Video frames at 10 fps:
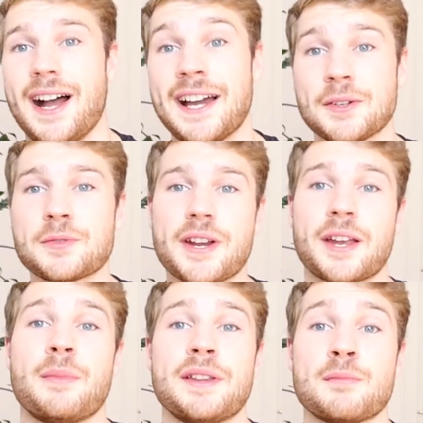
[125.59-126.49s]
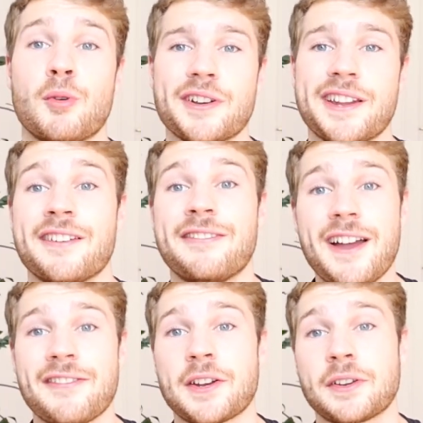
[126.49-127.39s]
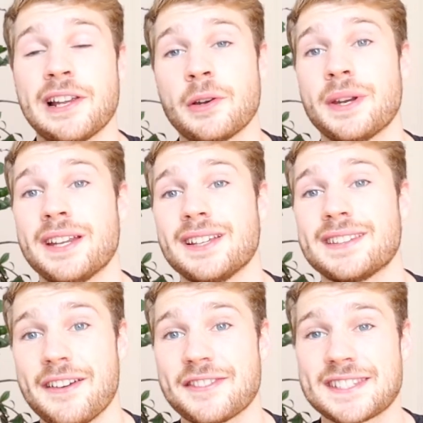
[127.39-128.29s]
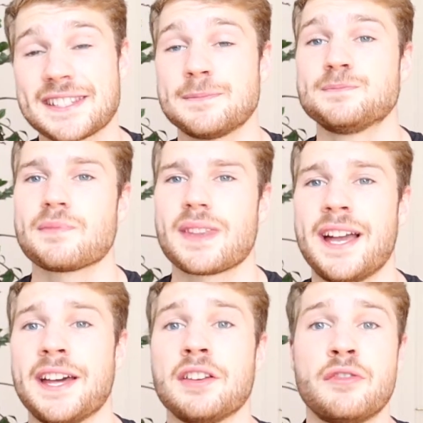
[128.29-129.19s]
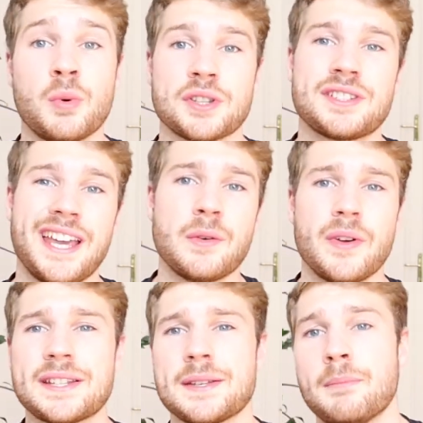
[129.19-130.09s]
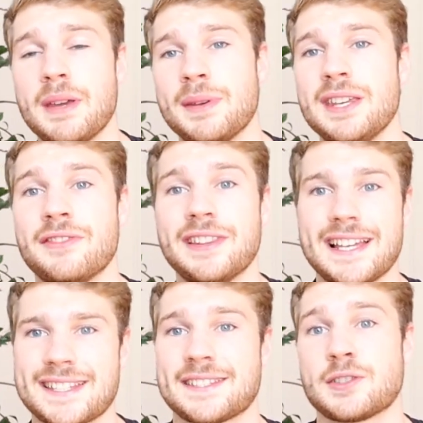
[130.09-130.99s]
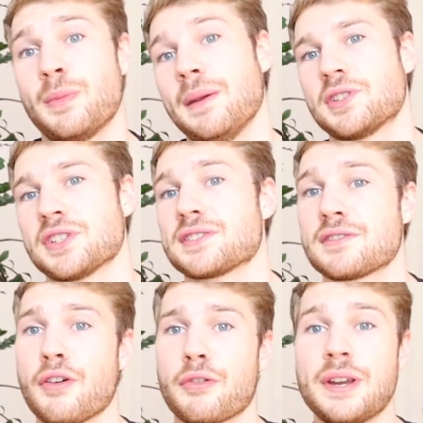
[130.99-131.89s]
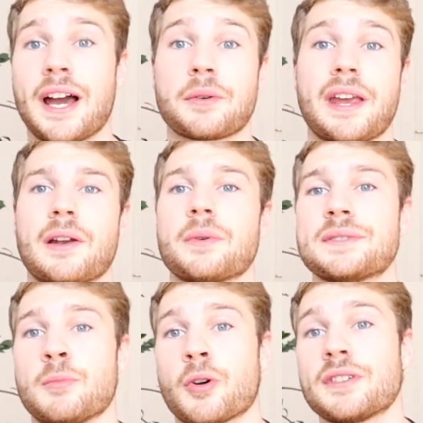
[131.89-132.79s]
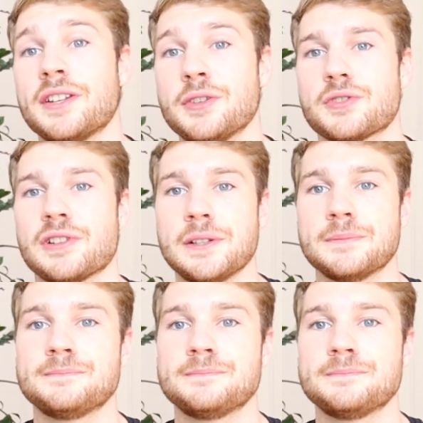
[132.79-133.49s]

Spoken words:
I don't recommend more than a 500 calorie deficit, and if you want to gain weight, maybe even less, so maybe just 300 calories more than usually.